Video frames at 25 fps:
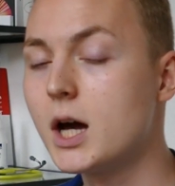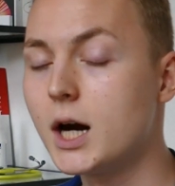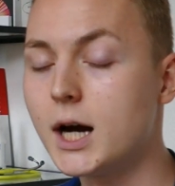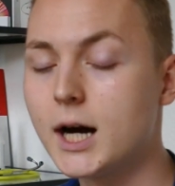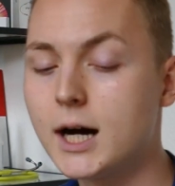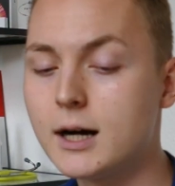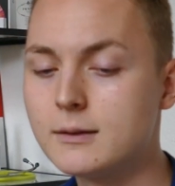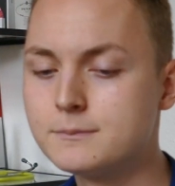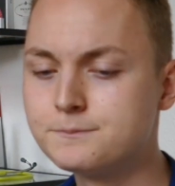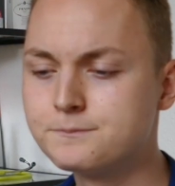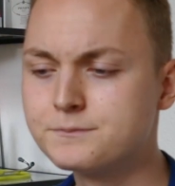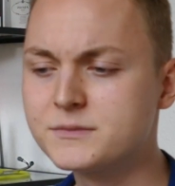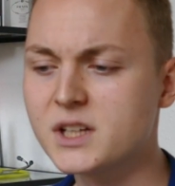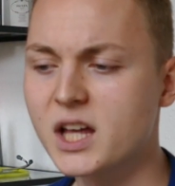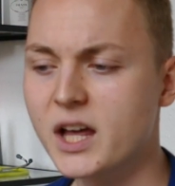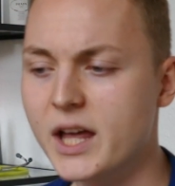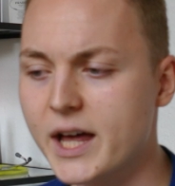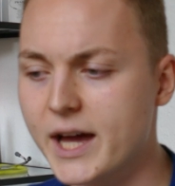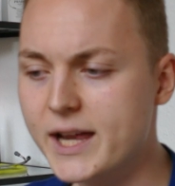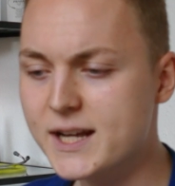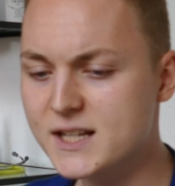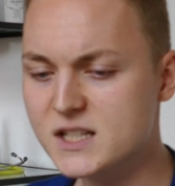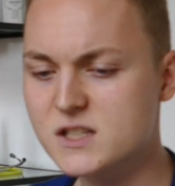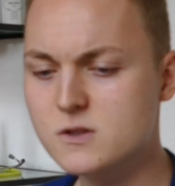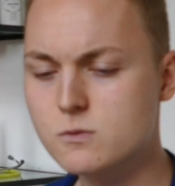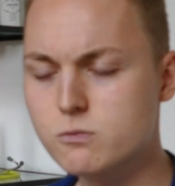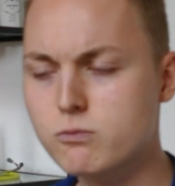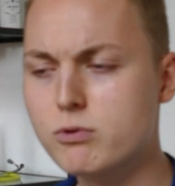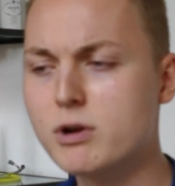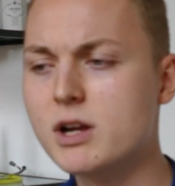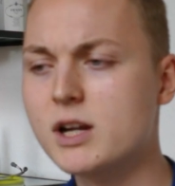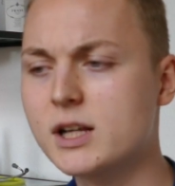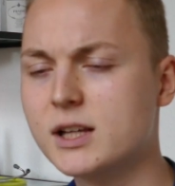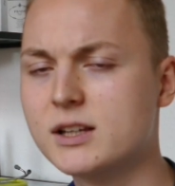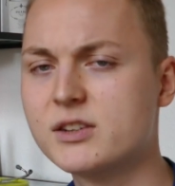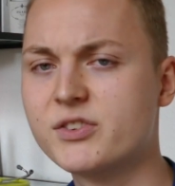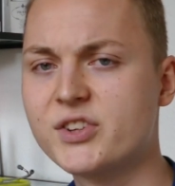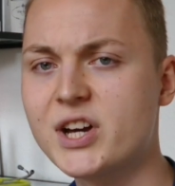And it's
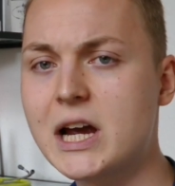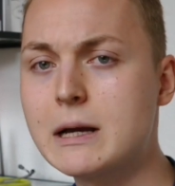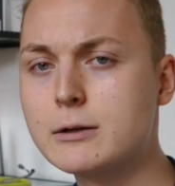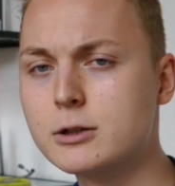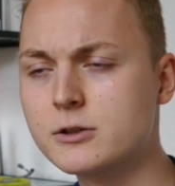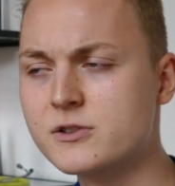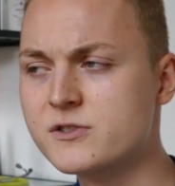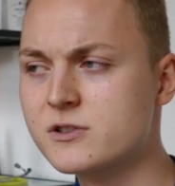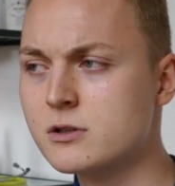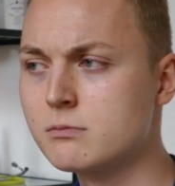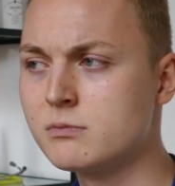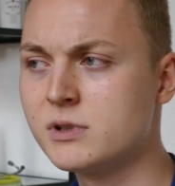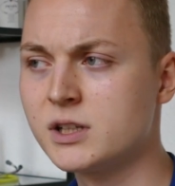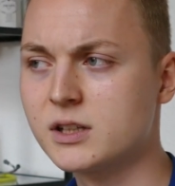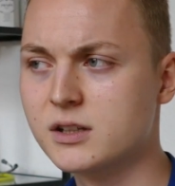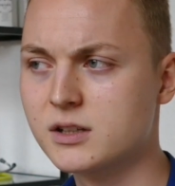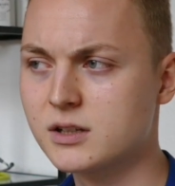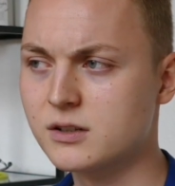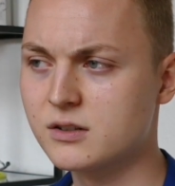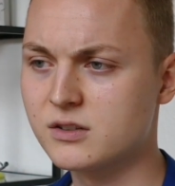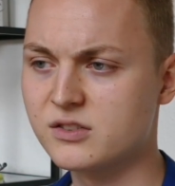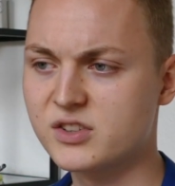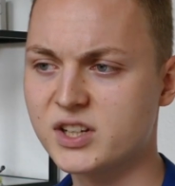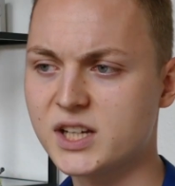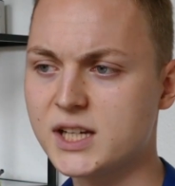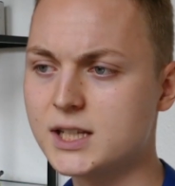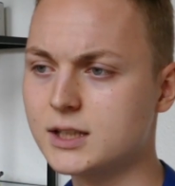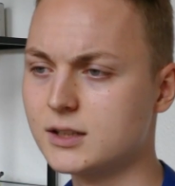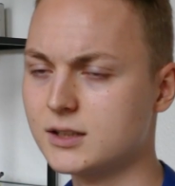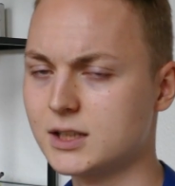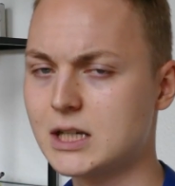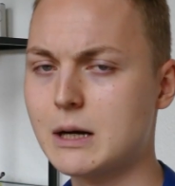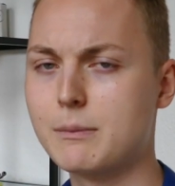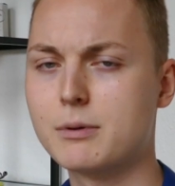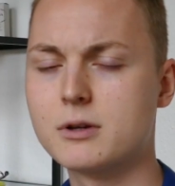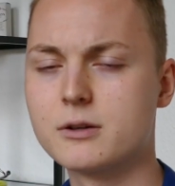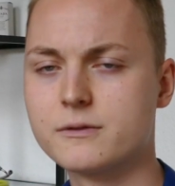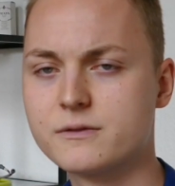really time consuming, it can take a
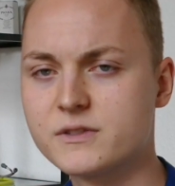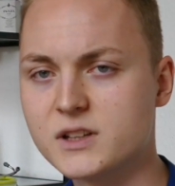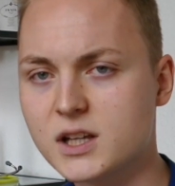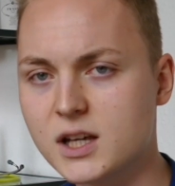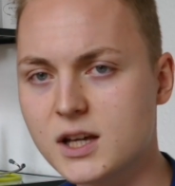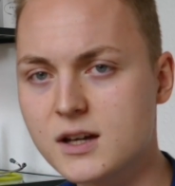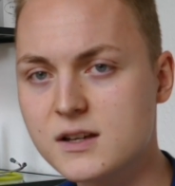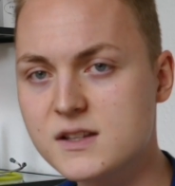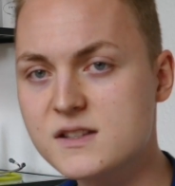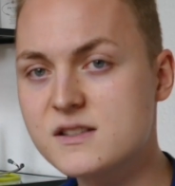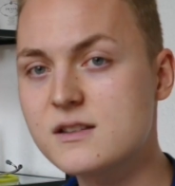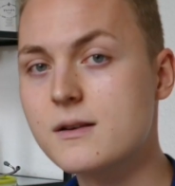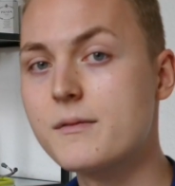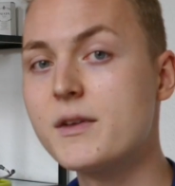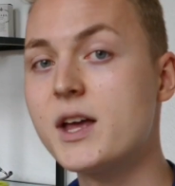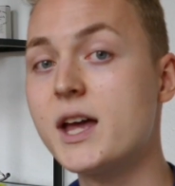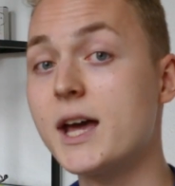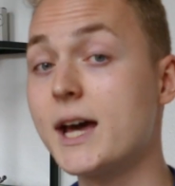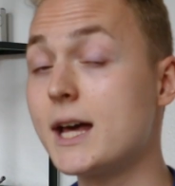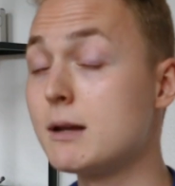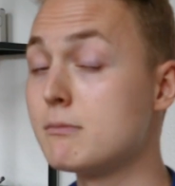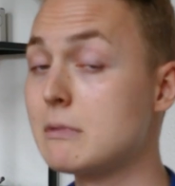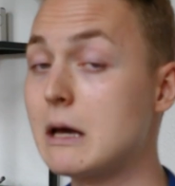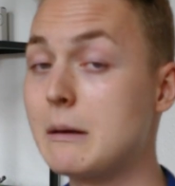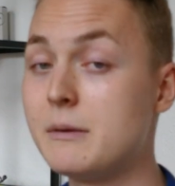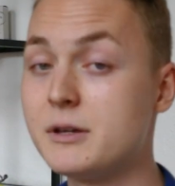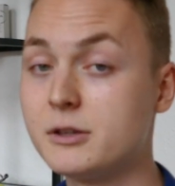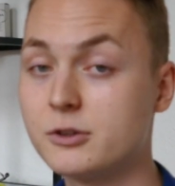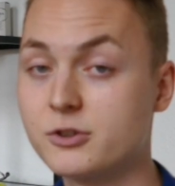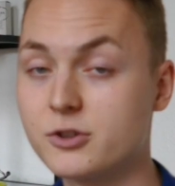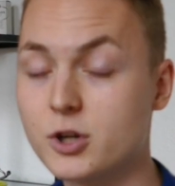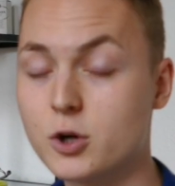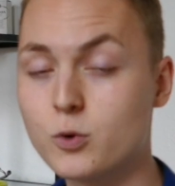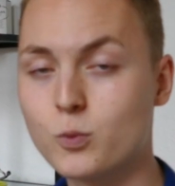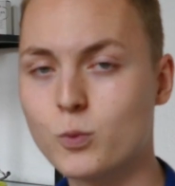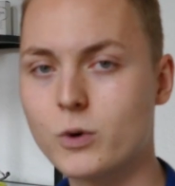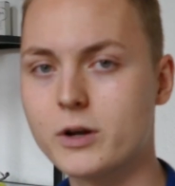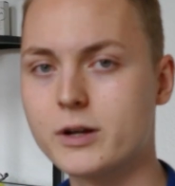couple of years, and maybe you
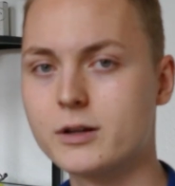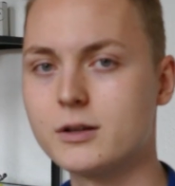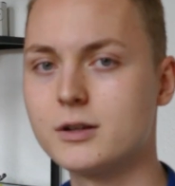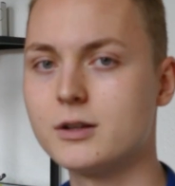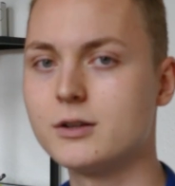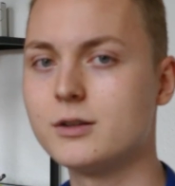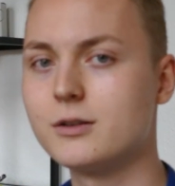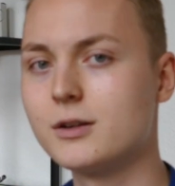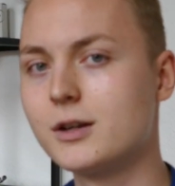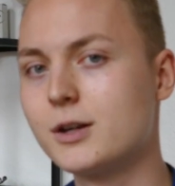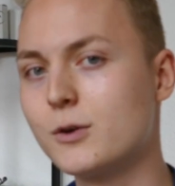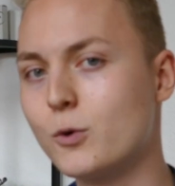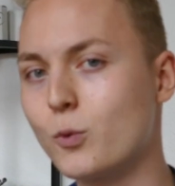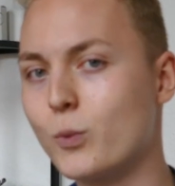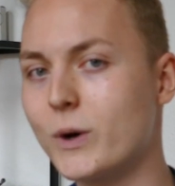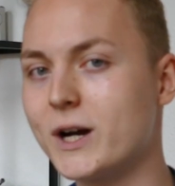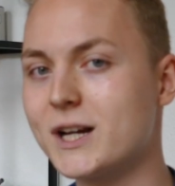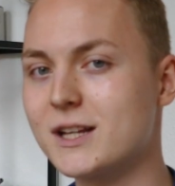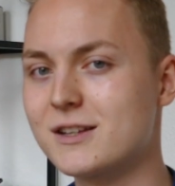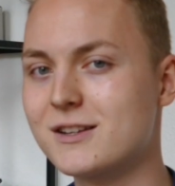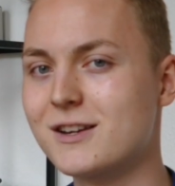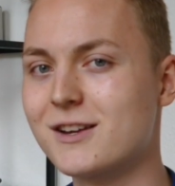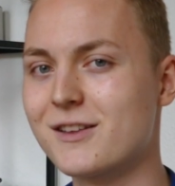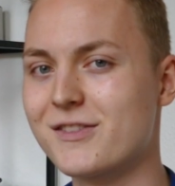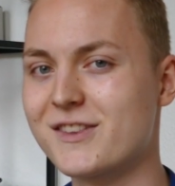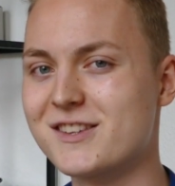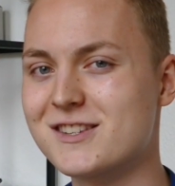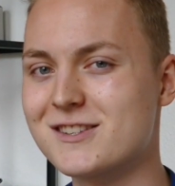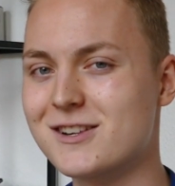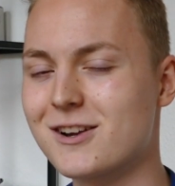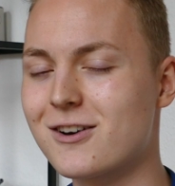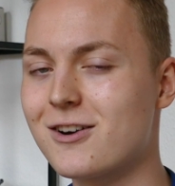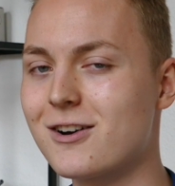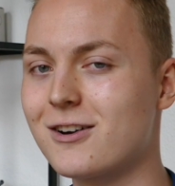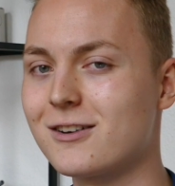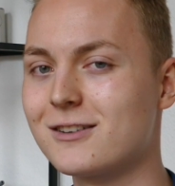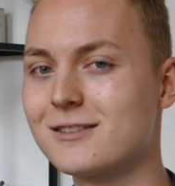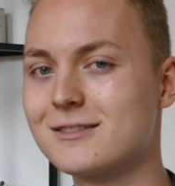don't want to wait this
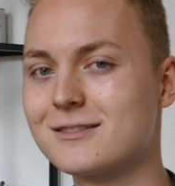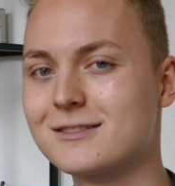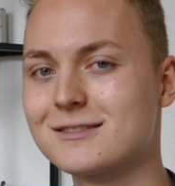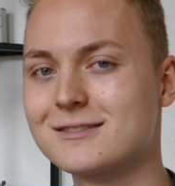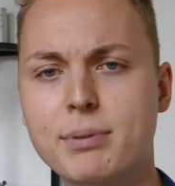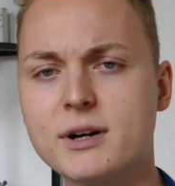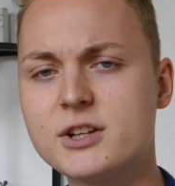long.